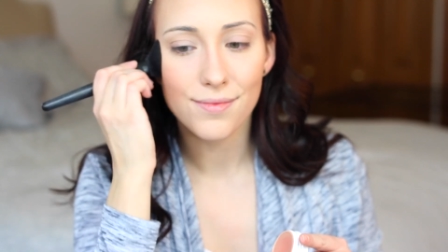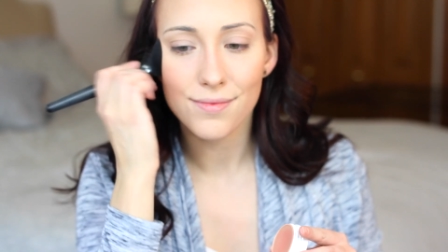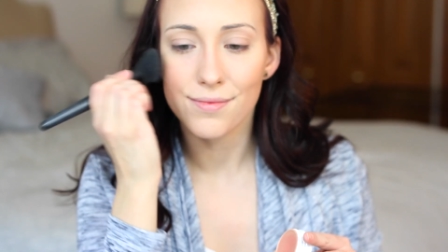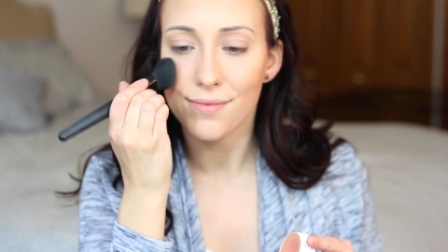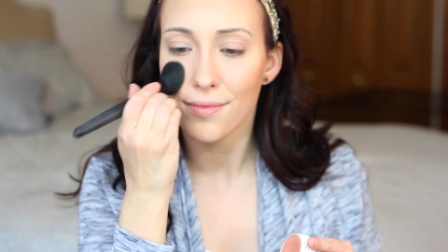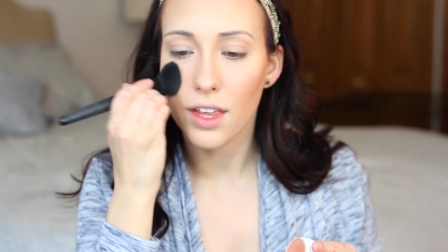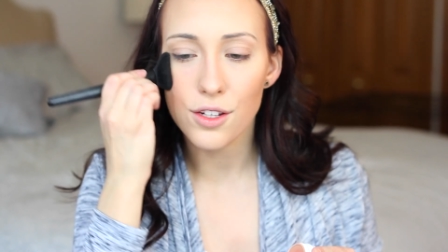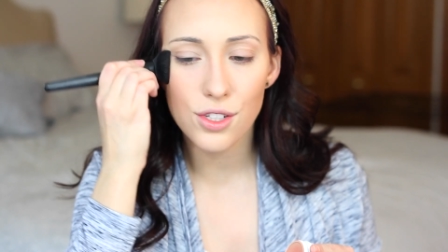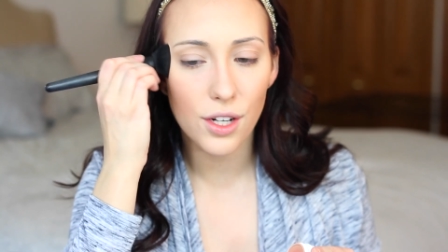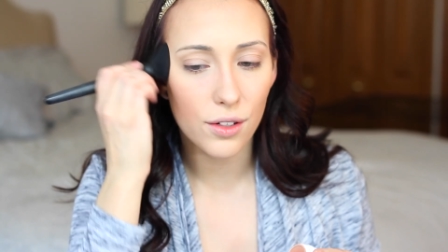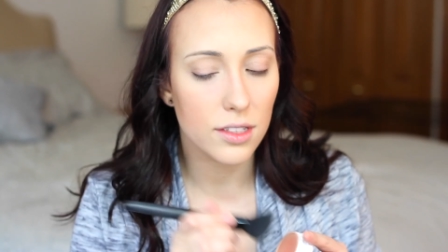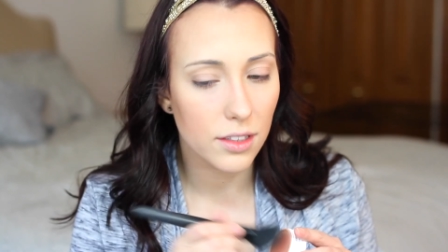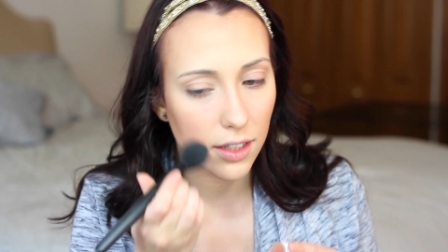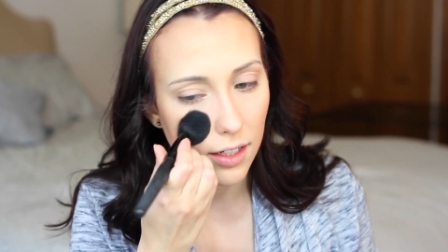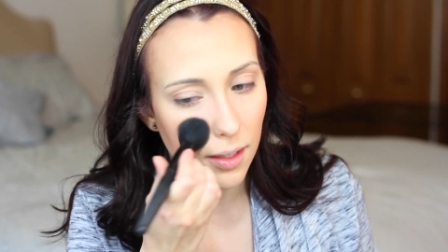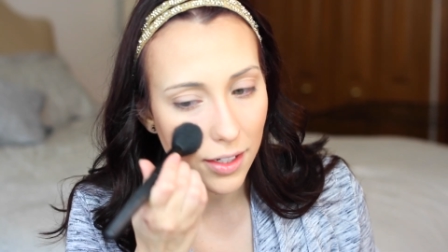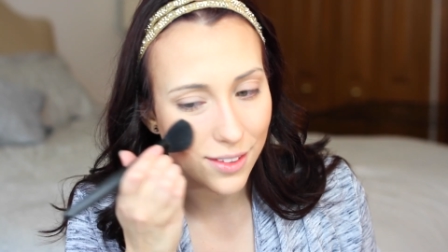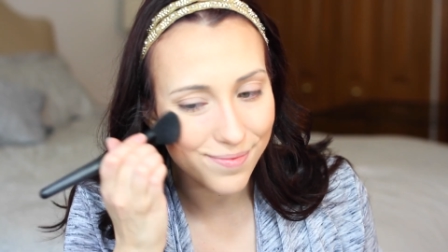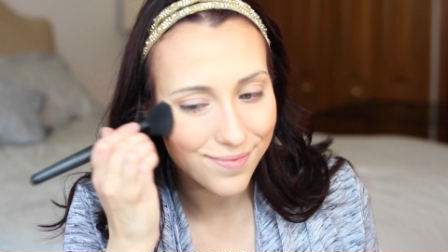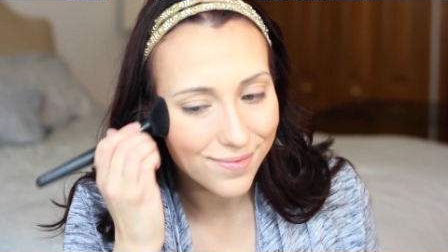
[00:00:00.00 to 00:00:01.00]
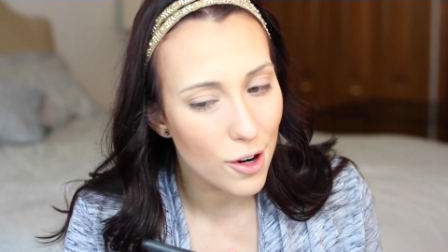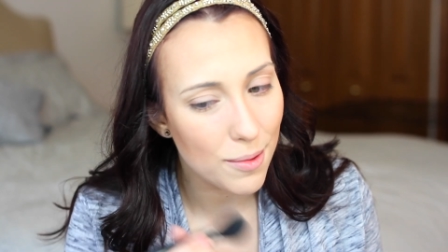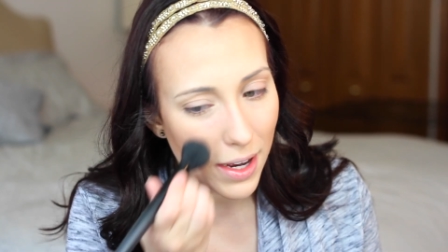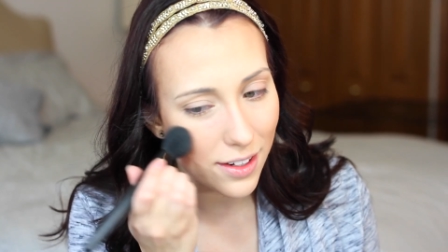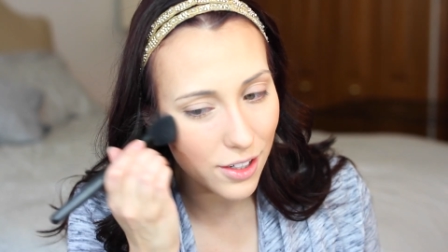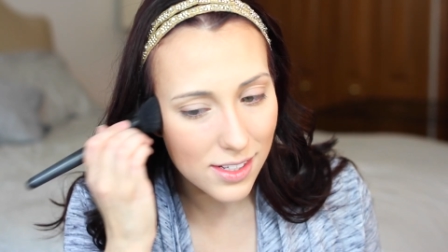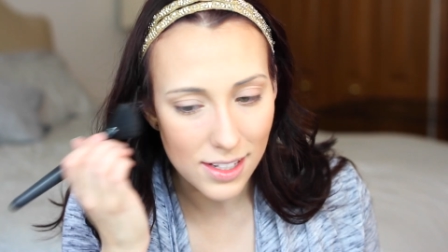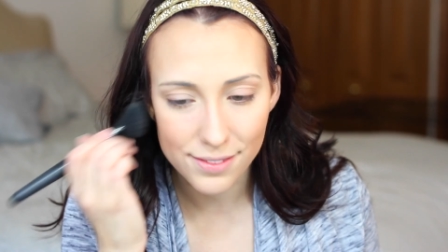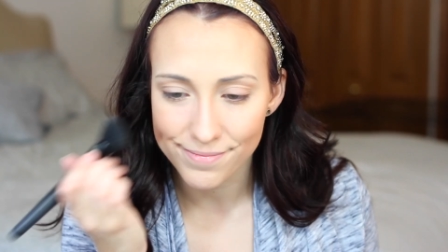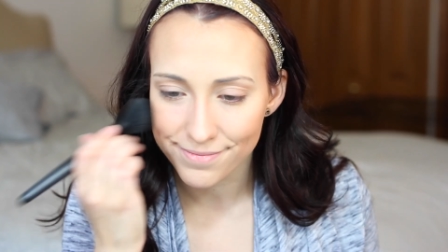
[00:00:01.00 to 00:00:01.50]
And I am applying it
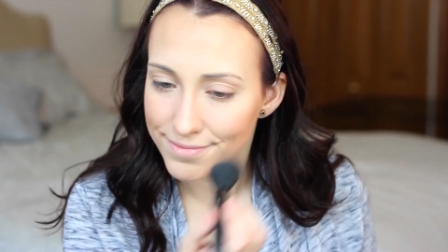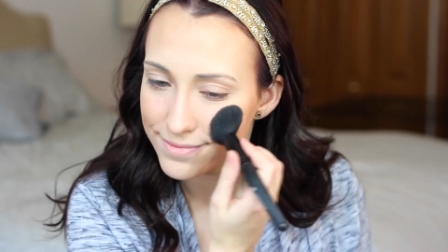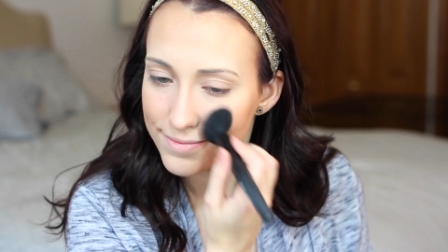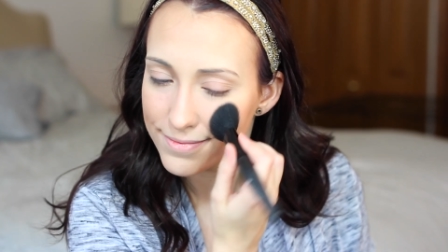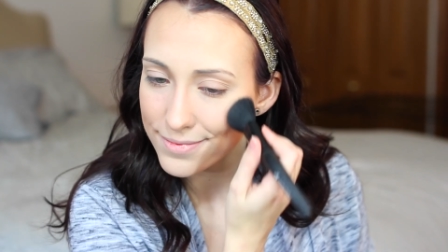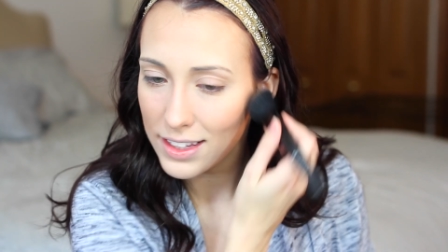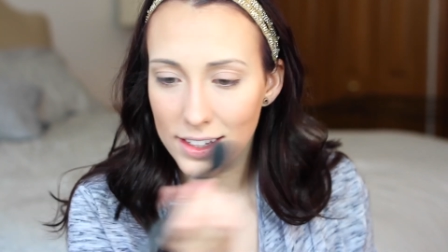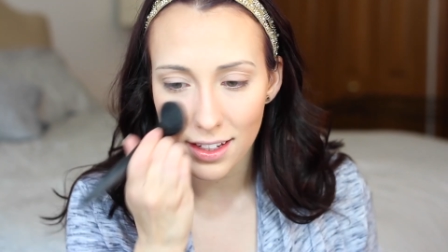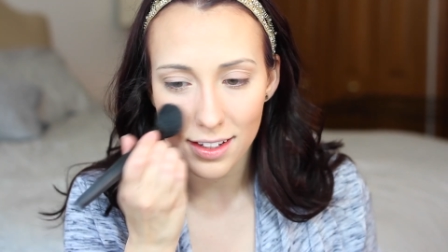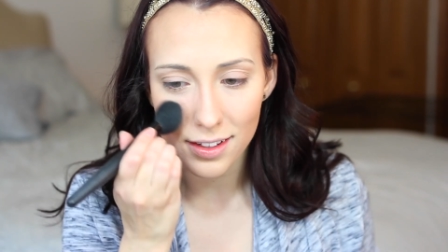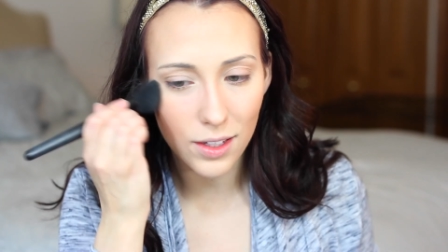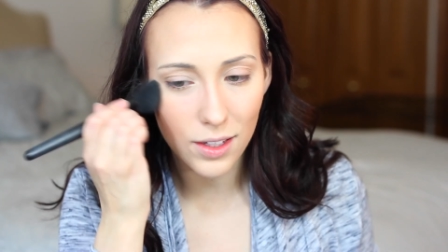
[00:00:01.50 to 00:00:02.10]
with that angled